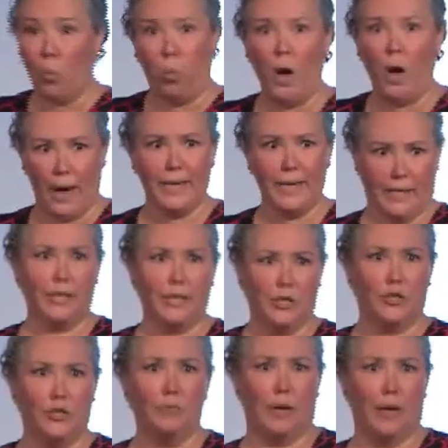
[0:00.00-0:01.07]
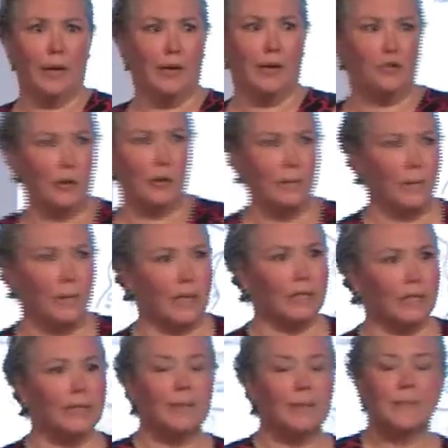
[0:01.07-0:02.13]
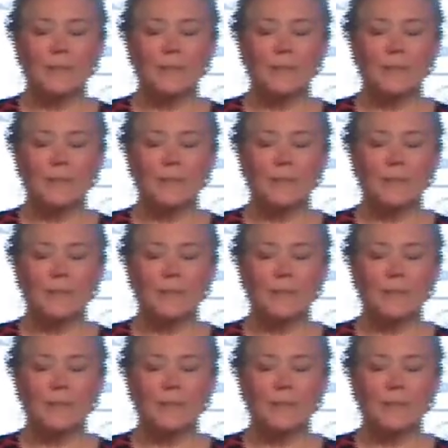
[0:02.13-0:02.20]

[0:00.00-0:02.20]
Why didn't you get a treatment?